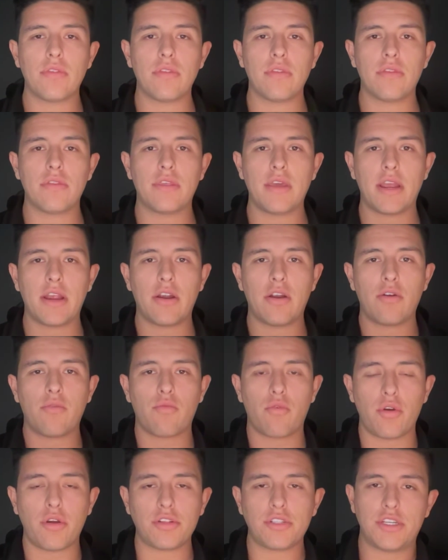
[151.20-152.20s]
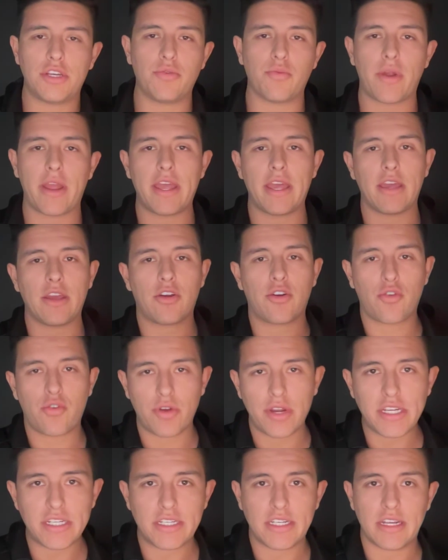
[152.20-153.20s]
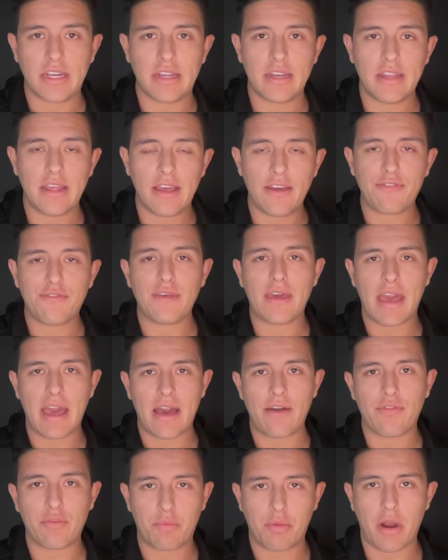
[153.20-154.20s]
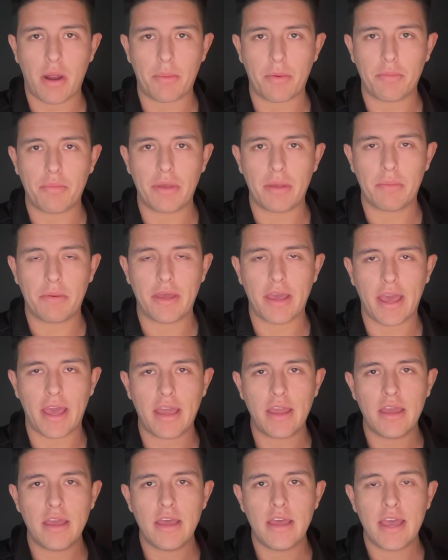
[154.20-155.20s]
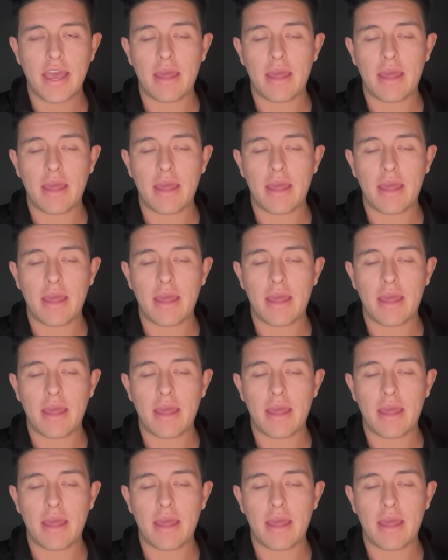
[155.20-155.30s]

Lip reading: their royalty rate increasing if they have a proper PPA,